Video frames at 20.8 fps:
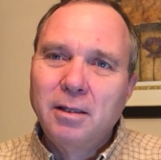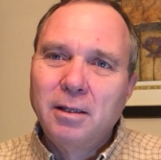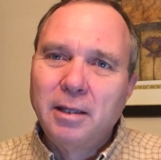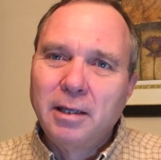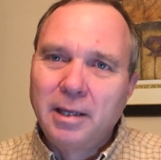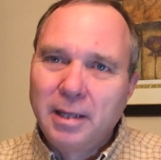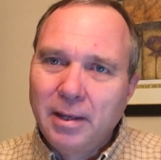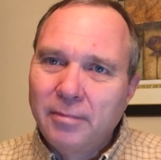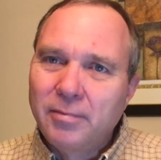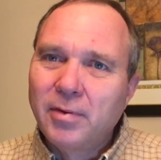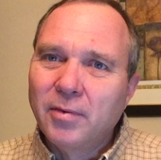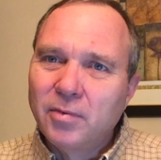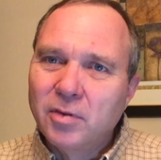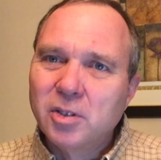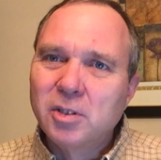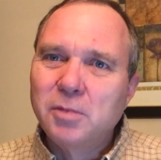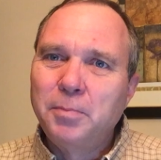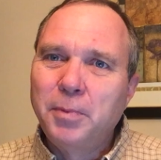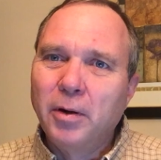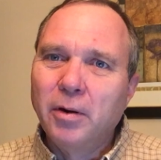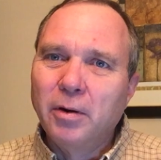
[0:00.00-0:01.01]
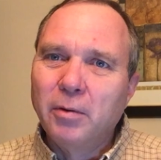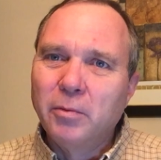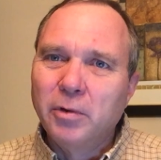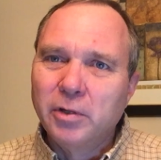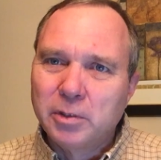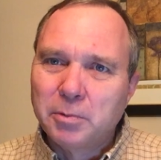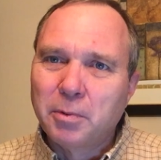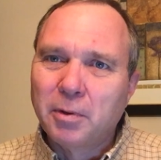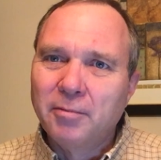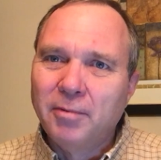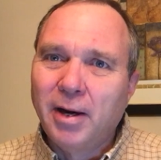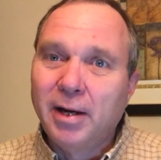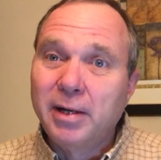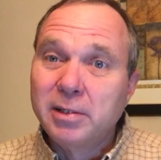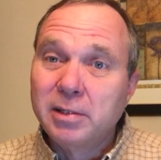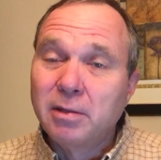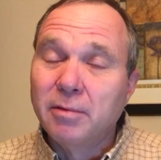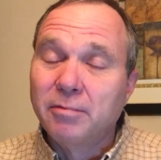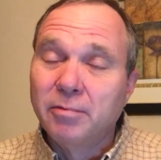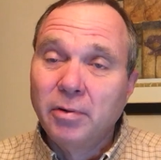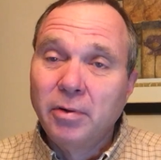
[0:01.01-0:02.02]
the gift of the Spirit, which provides
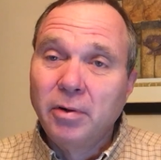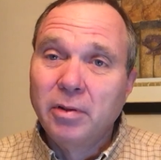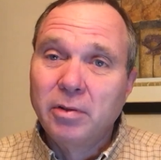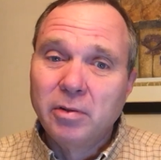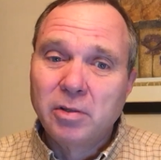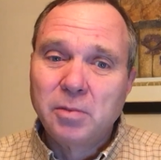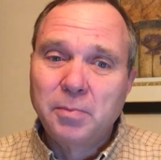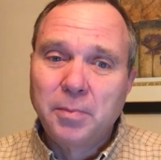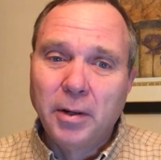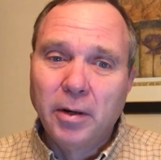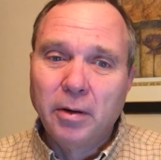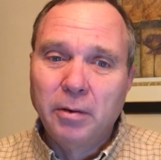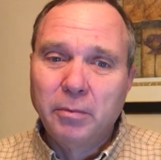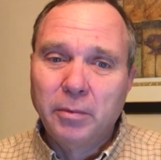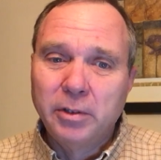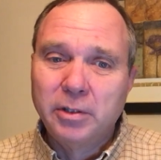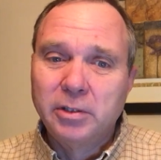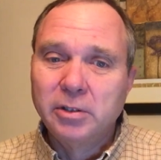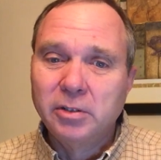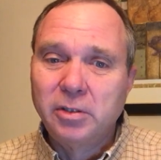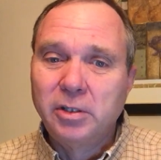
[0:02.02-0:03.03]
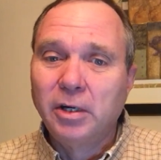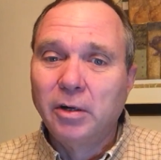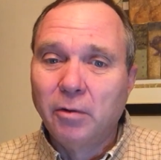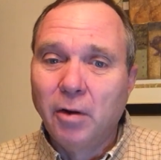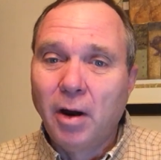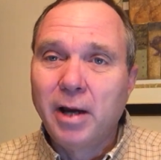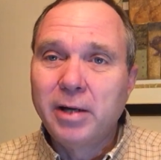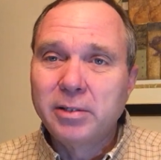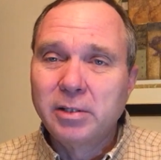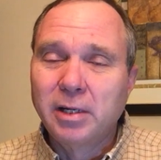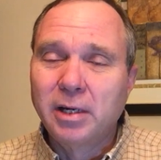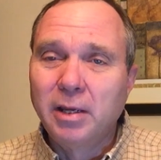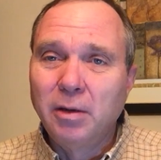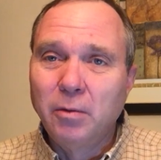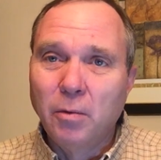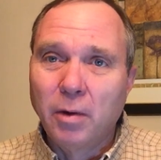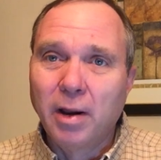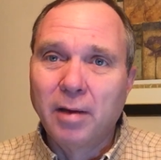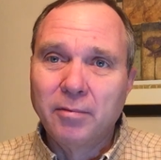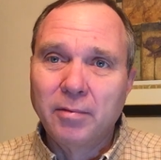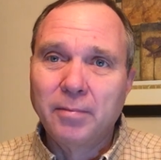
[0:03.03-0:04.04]
the fruit of the Spirit, which is generosity,
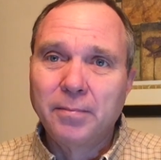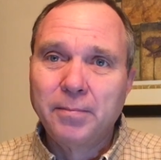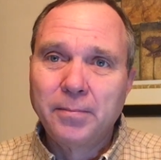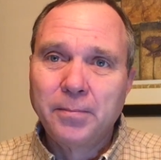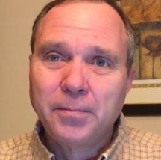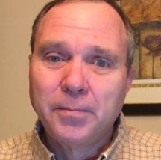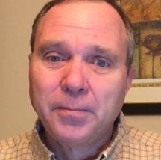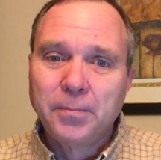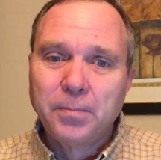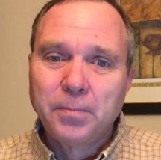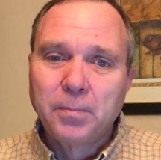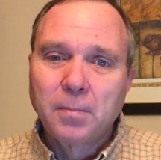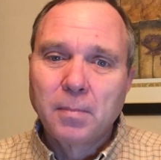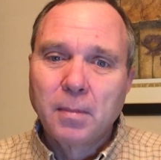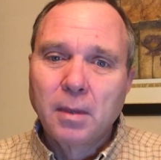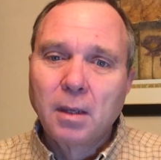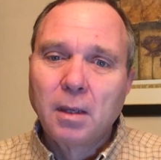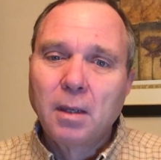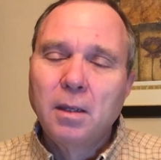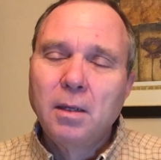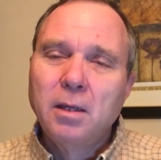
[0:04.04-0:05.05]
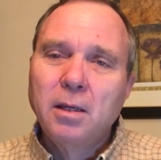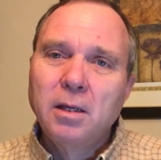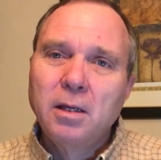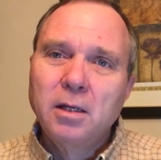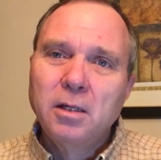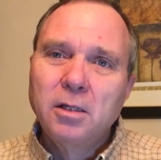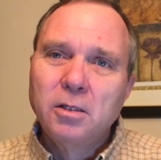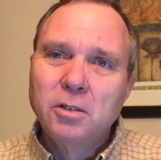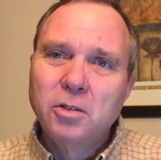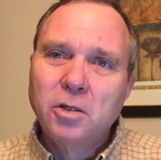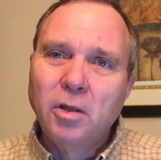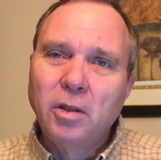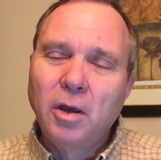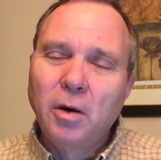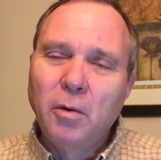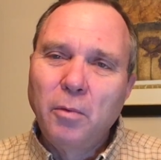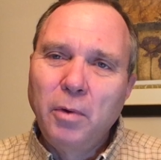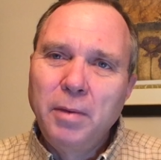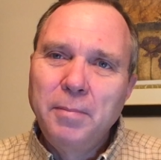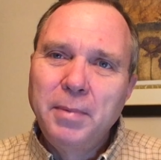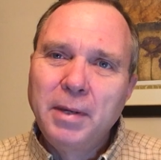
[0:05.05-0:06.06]
one of them, so
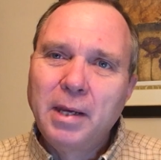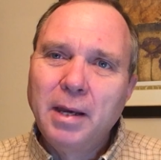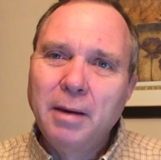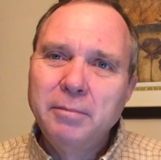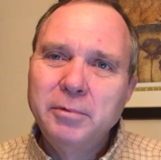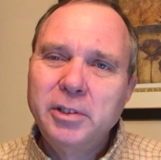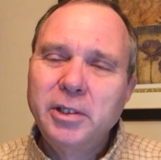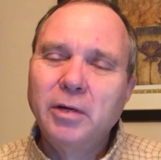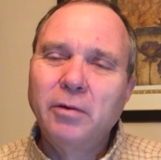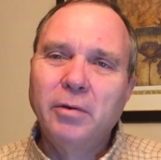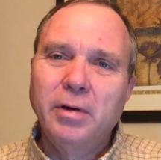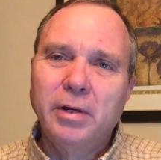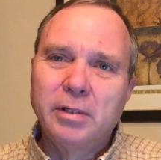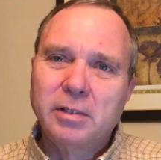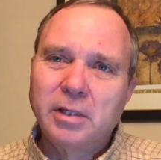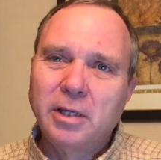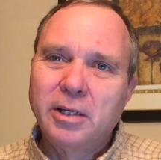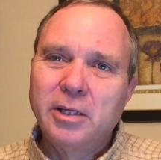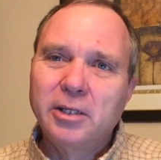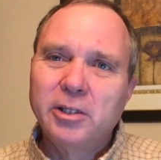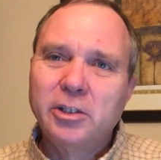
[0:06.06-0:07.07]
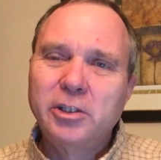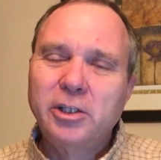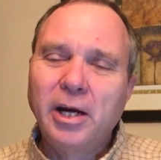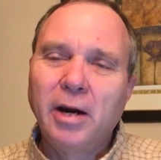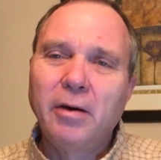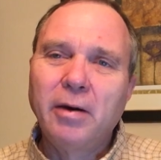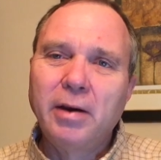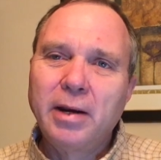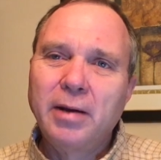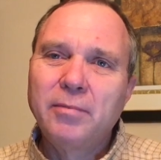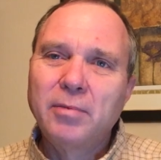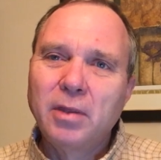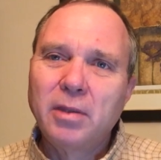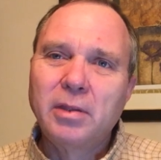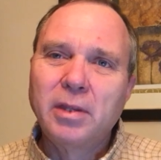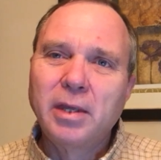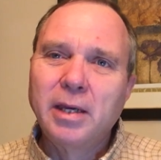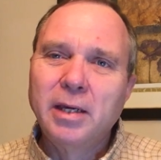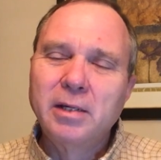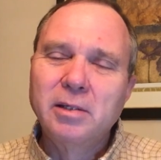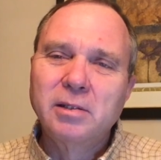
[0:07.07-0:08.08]
that we become generous in the sharing of the
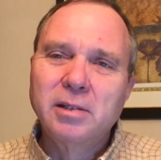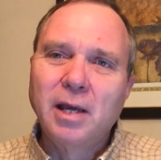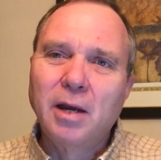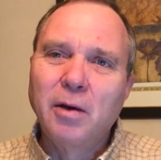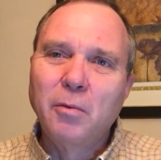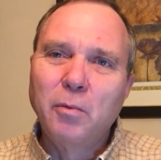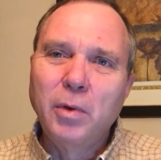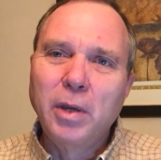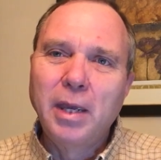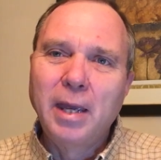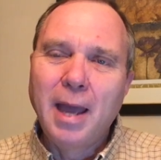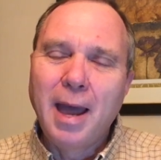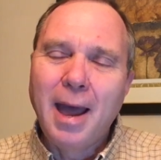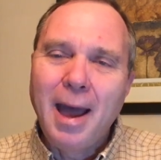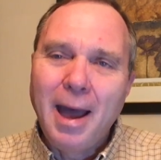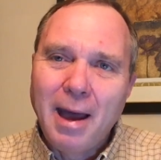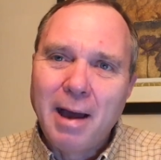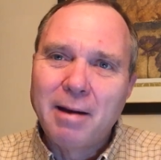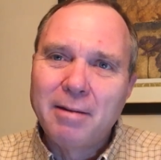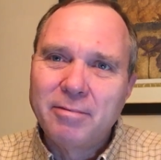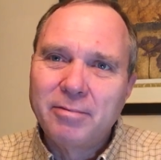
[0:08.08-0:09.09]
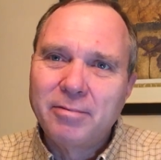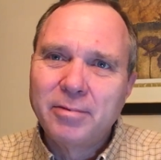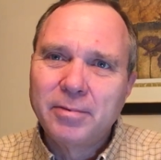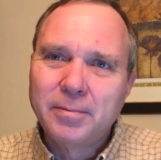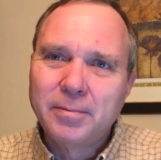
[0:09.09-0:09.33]
things that we have